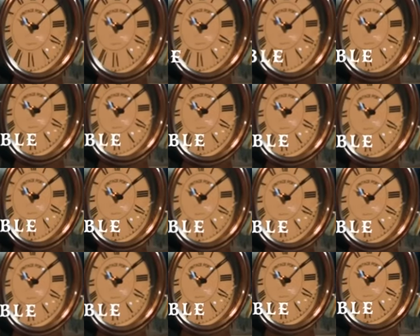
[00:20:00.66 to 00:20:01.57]

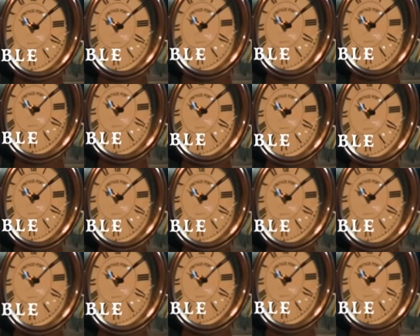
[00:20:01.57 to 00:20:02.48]

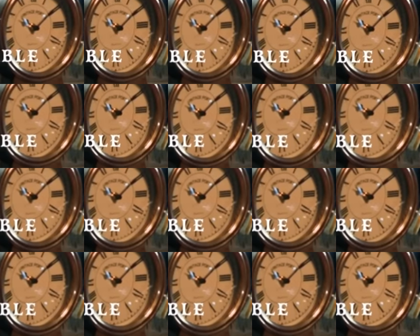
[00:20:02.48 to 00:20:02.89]
[no speech]